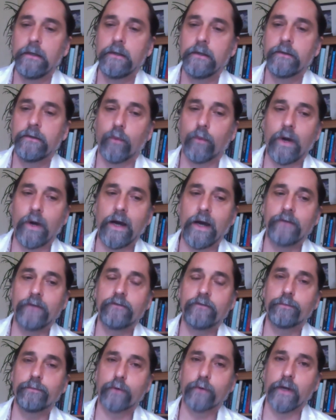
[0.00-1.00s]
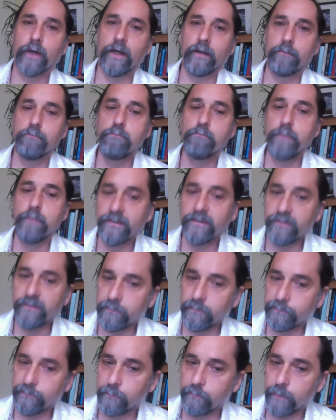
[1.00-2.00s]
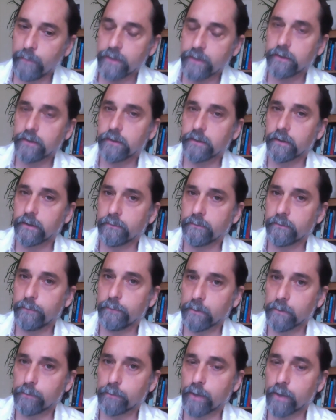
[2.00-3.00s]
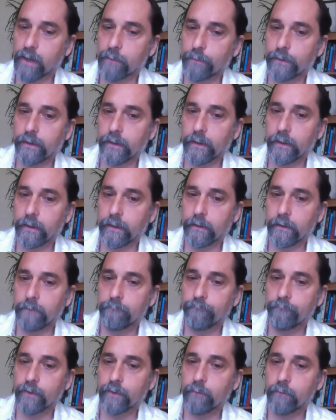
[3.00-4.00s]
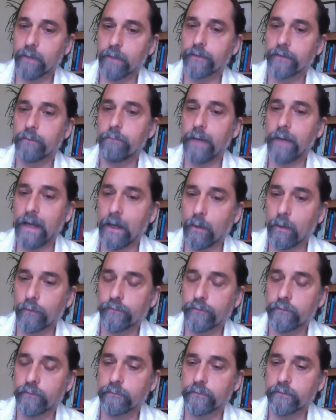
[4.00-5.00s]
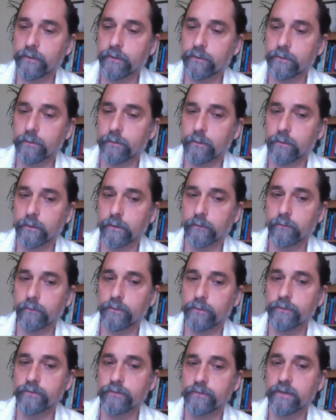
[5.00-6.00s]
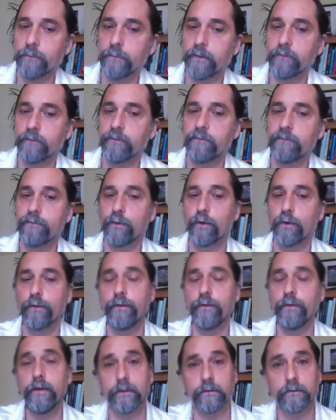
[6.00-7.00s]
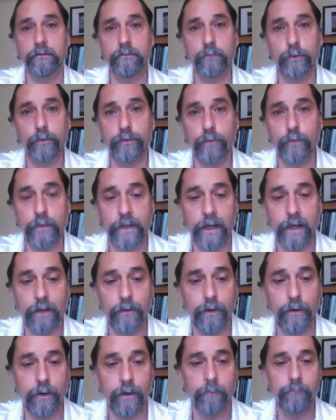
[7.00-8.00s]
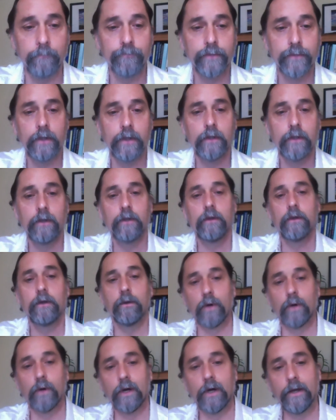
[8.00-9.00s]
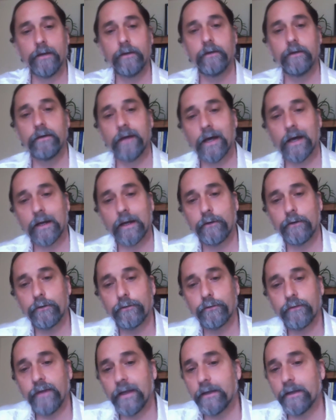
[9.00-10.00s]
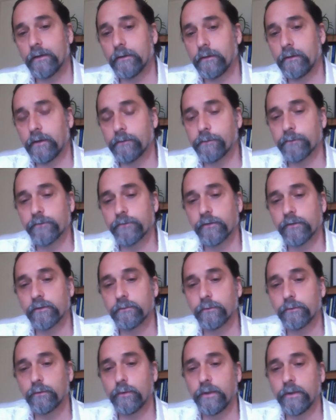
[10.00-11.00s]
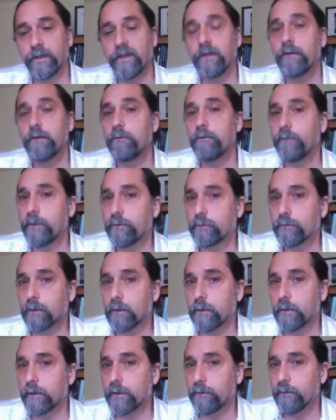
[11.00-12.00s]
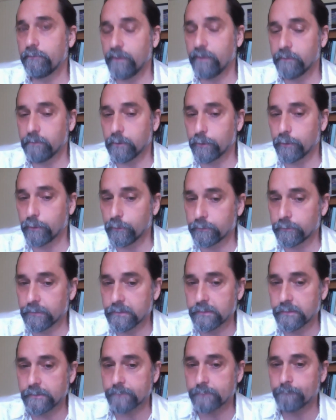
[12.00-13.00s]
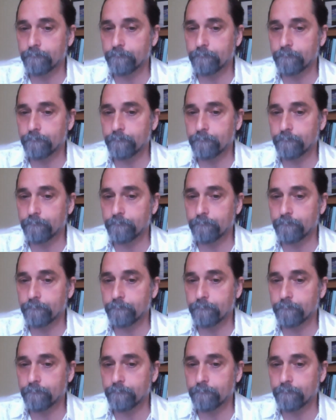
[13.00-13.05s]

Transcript: the widespread misinformation that's being propagated about the powers of essential oils, which is coming from four things, which we now know. One, not understanding the differences between in vitro and in vivo uses.